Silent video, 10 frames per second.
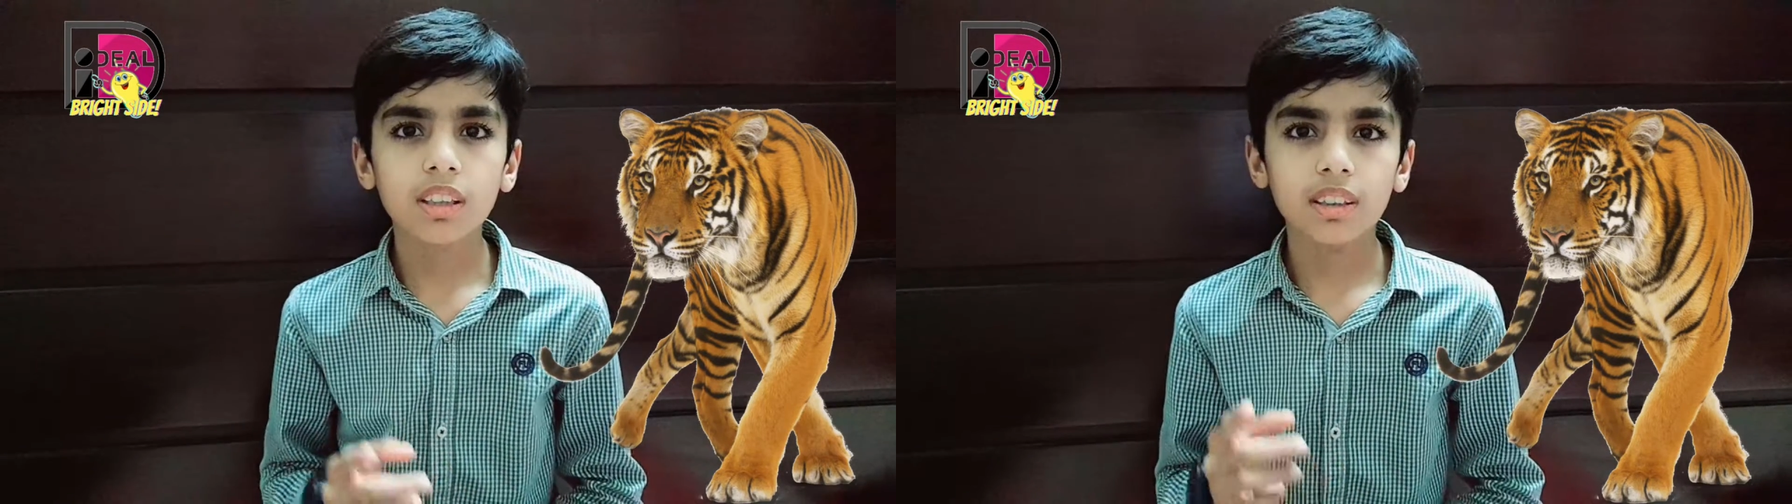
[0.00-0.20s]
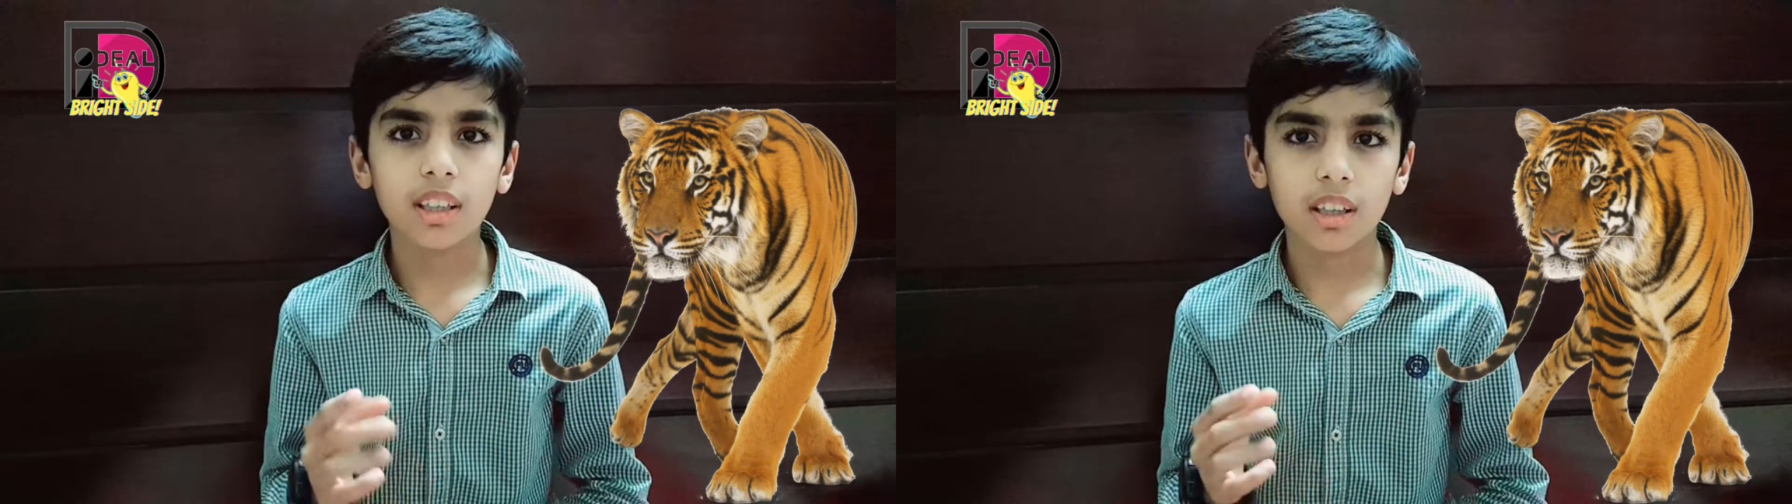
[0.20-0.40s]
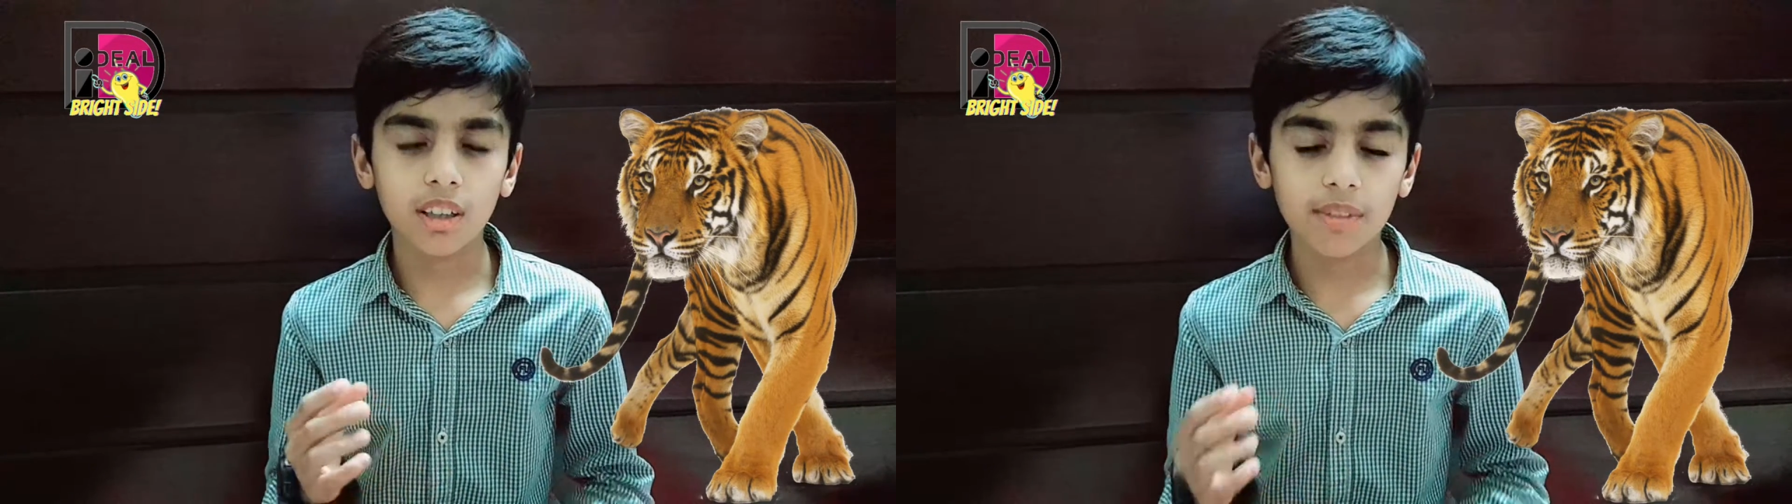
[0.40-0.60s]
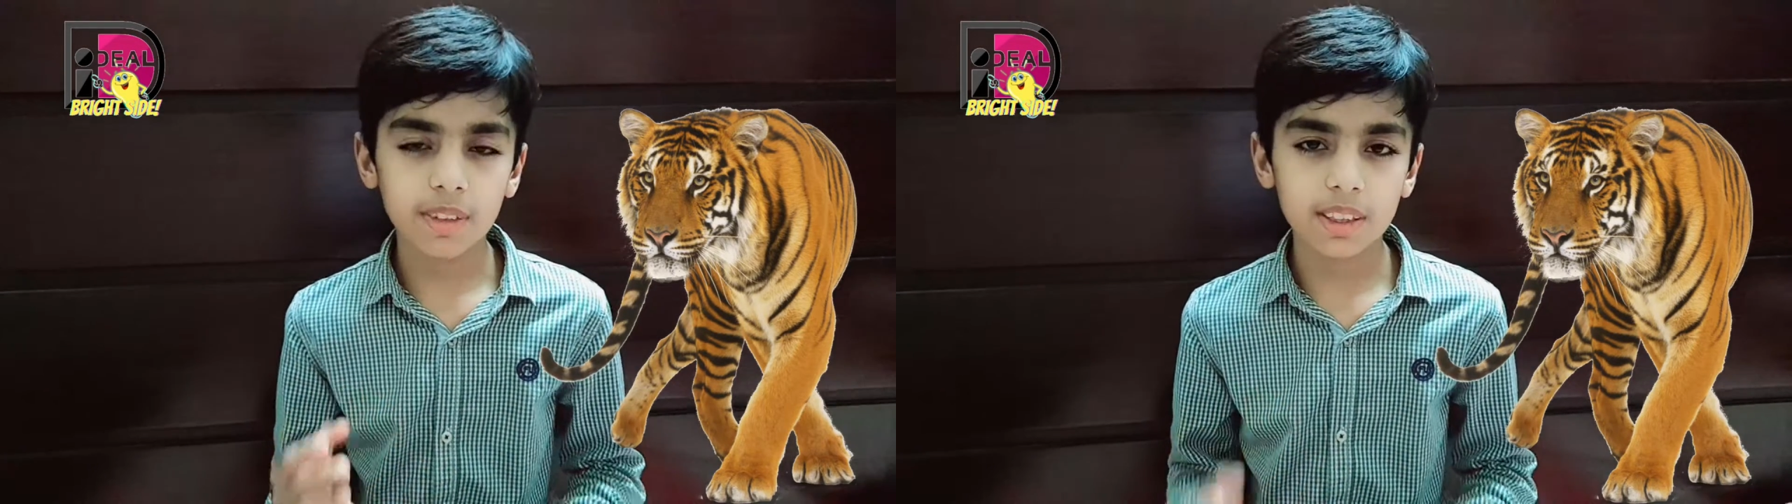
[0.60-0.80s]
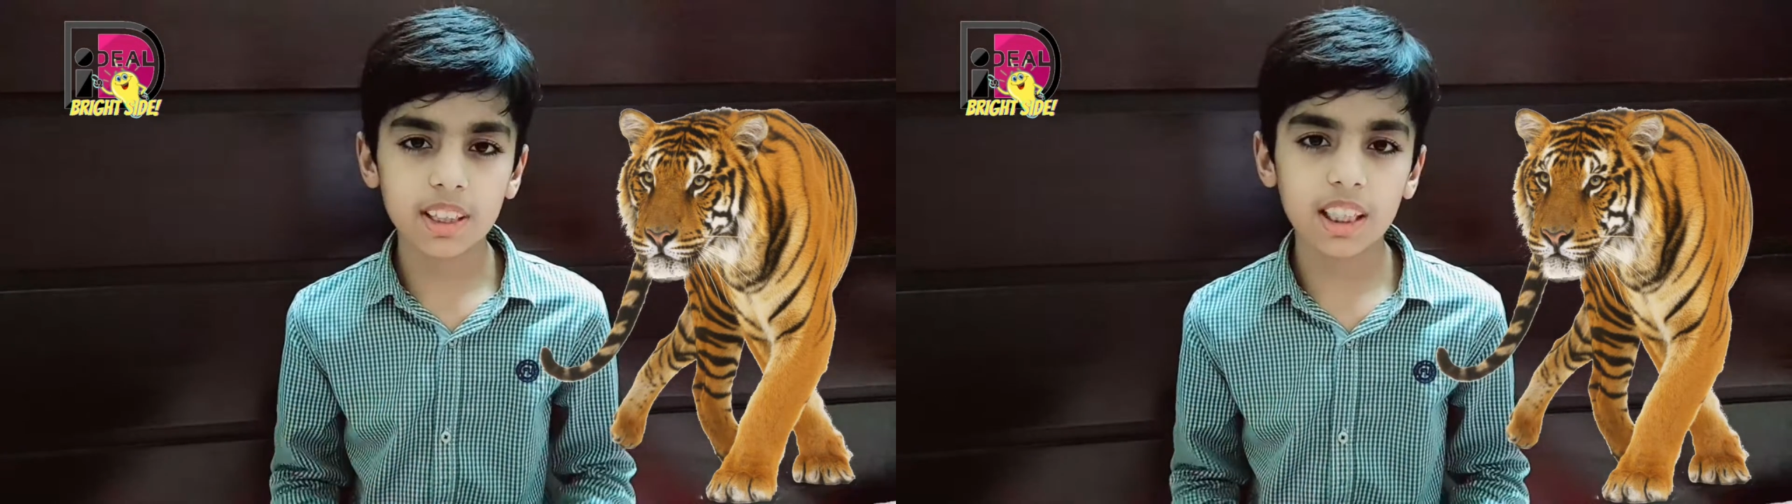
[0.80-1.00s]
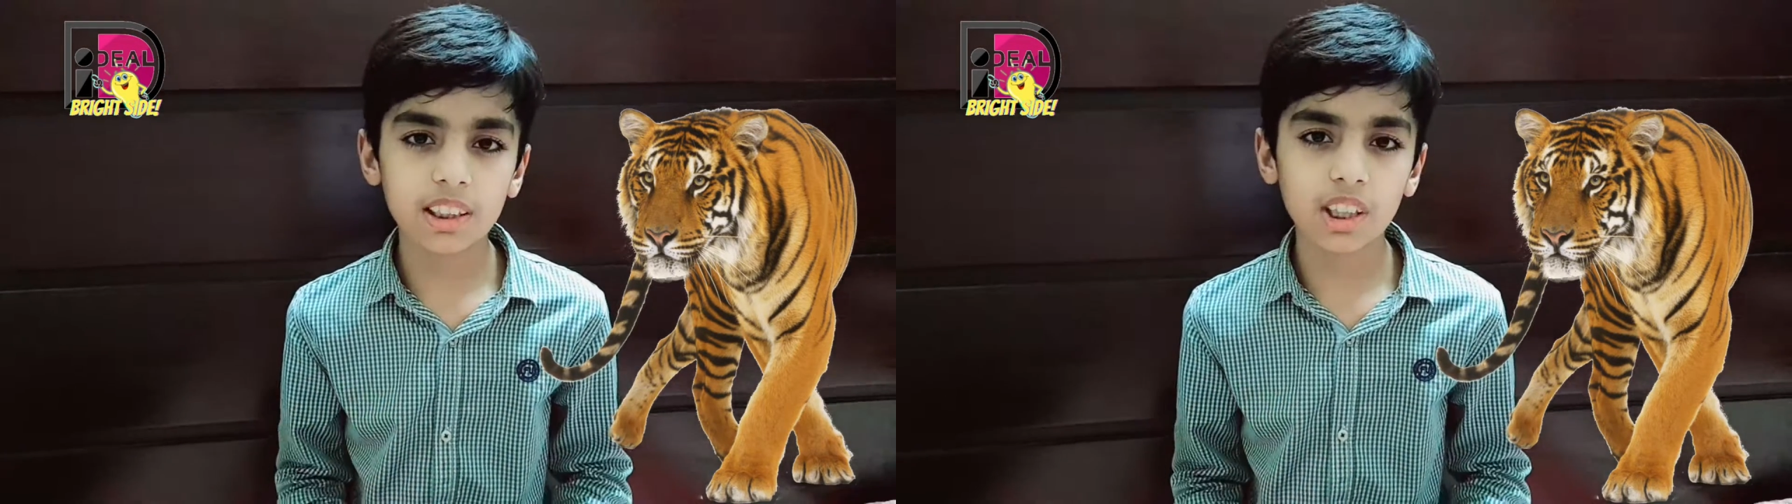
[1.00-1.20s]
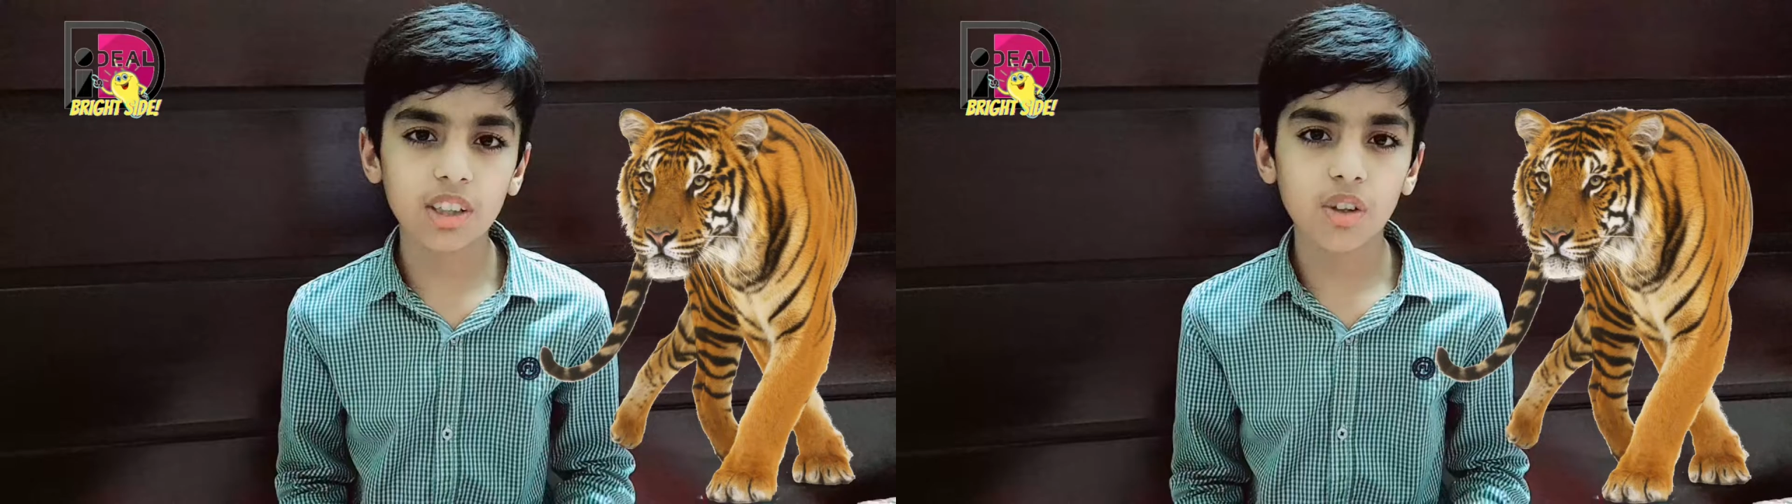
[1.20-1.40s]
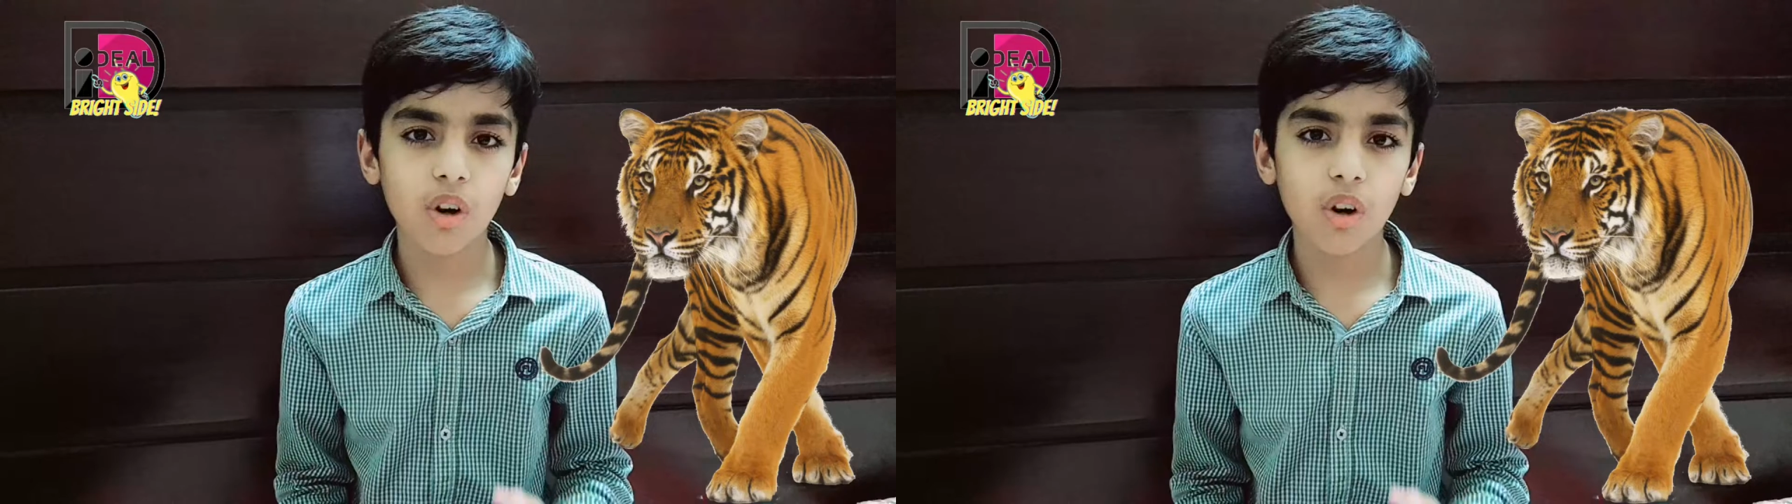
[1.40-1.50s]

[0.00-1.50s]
the conservation